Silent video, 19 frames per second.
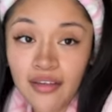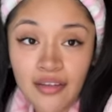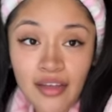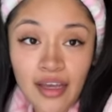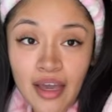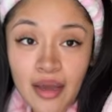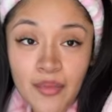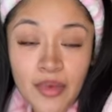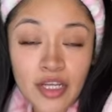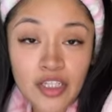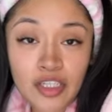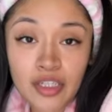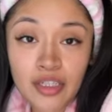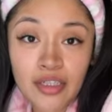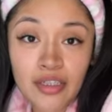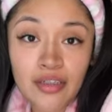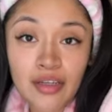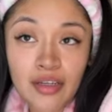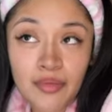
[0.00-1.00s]
like I
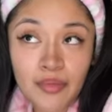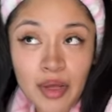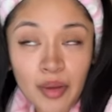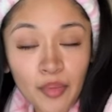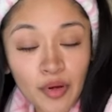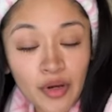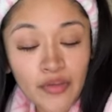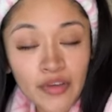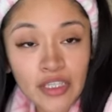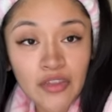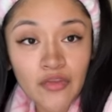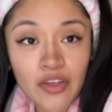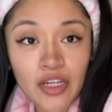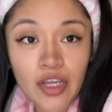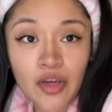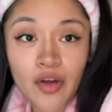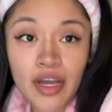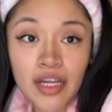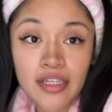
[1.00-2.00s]
mentioned in my previous
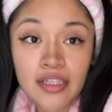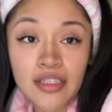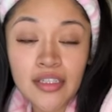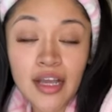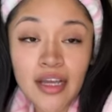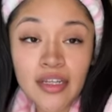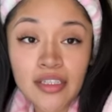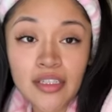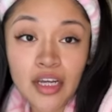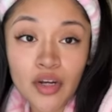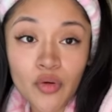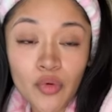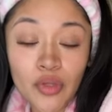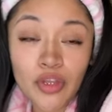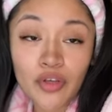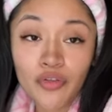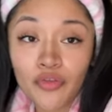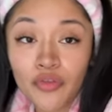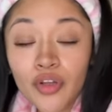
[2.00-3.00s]
video, I just got done with
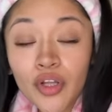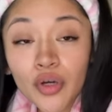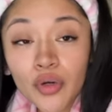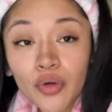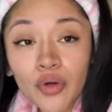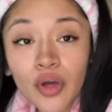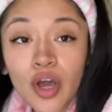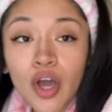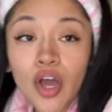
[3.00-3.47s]
the flu.